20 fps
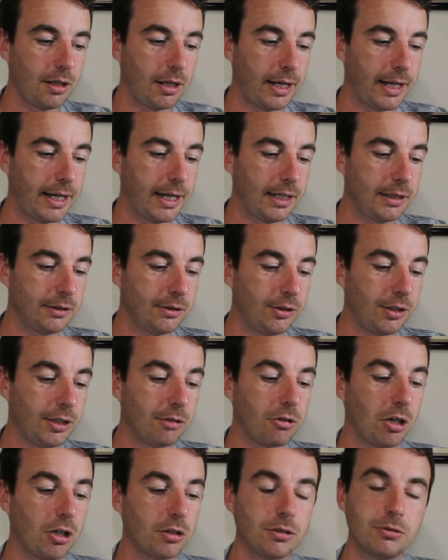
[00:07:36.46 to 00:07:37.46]
and the
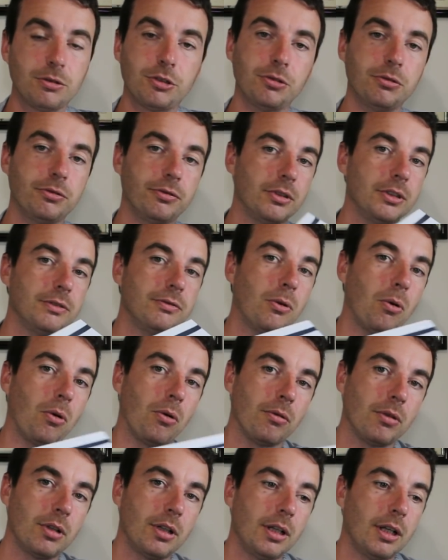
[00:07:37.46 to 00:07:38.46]
Arado 234.
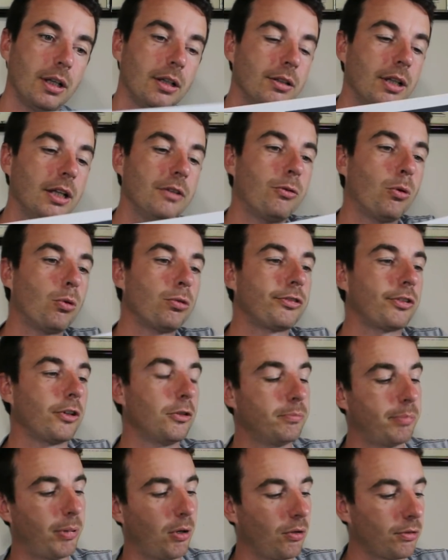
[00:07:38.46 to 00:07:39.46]
They've
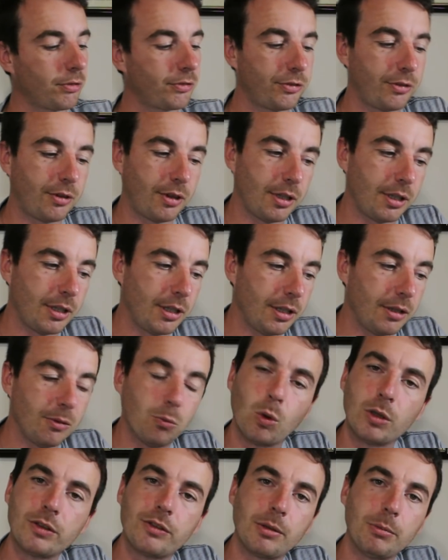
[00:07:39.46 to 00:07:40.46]
also boxed the
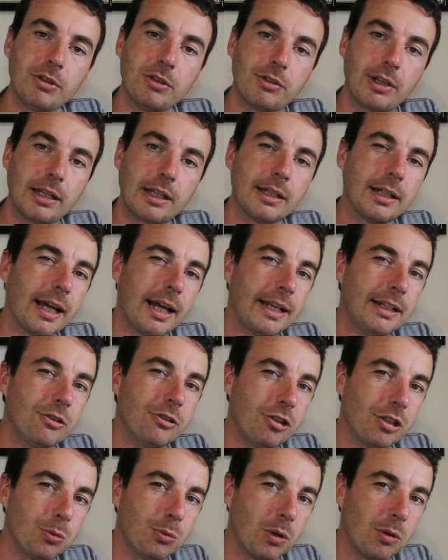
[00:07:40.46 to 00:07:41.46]
172nd
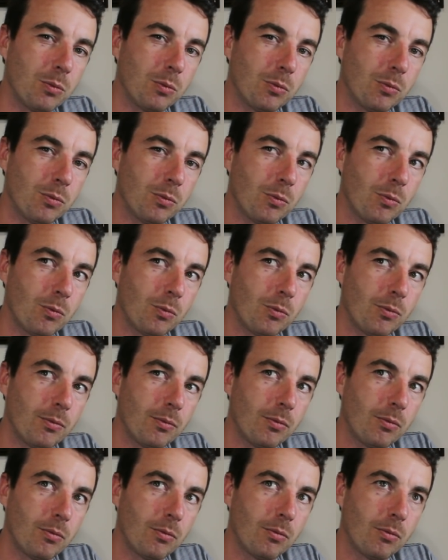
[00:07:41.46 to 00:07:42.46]

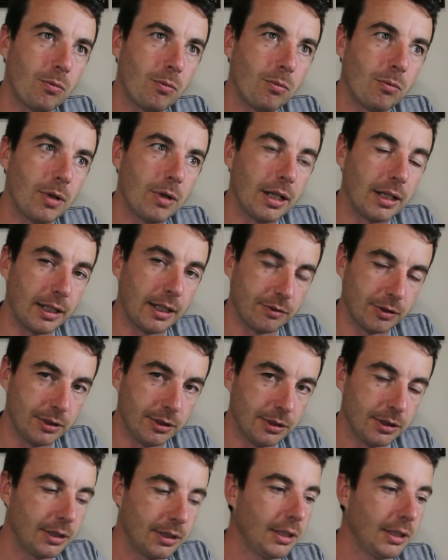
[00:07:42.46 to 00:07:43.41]
HE111,